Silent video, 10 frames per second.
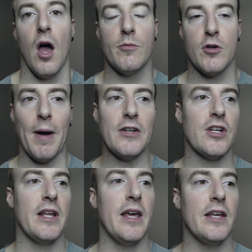So
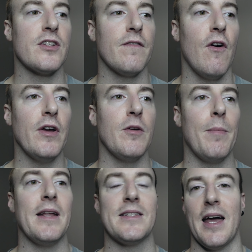basically, it's a very
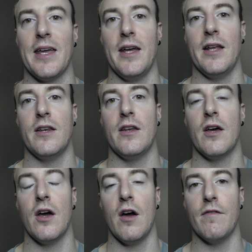debilitating
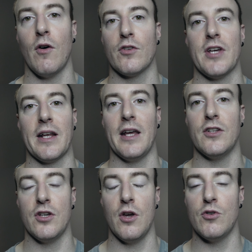advanced technique
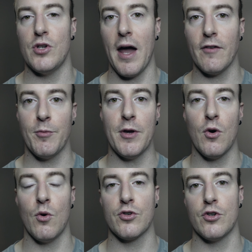to use. So you have to be
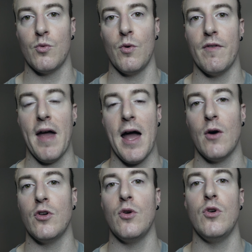cautious with
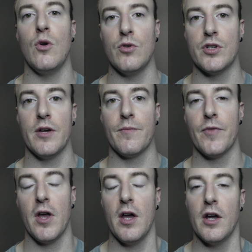how you use it.
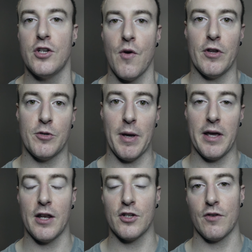Generally
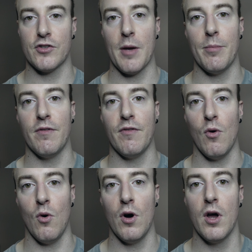speaking, as I've said
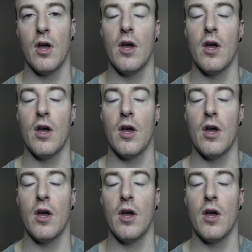before,